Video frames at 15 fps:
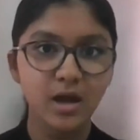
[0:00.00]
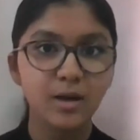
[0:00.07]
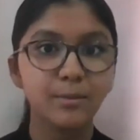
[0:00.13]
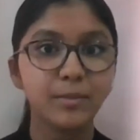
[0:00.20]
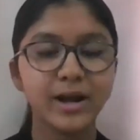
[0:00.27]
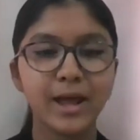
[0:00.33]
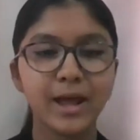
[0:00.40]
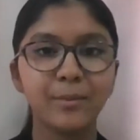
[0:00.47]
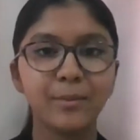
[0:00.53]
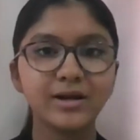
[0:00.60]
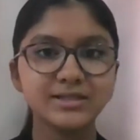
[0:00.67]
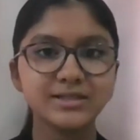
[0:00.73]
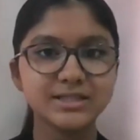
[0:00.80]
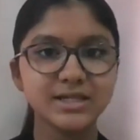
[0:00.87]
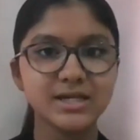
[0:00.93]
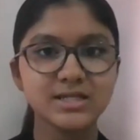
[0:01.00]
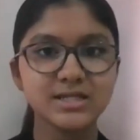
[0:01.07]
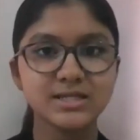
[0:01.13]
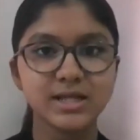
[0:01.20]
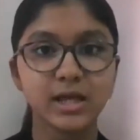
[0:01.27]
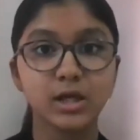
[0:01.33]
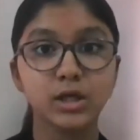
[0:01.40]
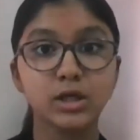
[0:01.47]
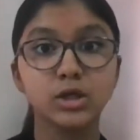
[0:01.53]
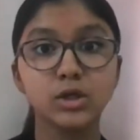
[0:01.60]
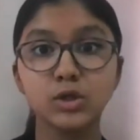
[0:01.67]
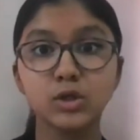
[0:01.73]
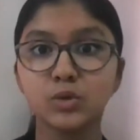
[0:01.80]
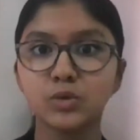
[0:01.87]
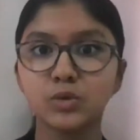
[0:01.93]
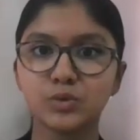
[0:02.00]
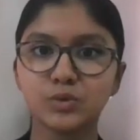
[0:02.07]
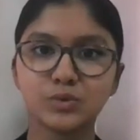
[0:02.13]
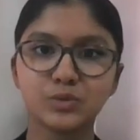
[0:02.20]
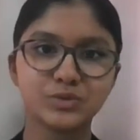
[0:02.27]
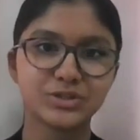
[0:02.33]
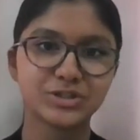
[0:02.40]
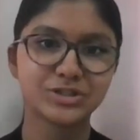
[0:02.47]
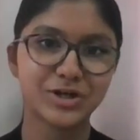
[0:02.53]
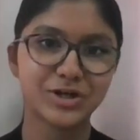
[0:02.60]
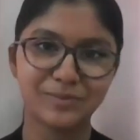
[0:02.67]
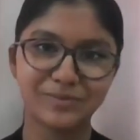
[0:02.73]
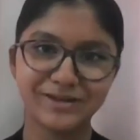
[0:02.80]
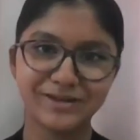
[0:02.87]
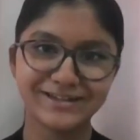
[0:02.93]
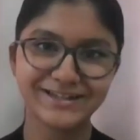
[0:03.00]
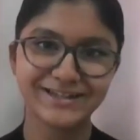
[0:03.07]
but MRSA is like a huge topic,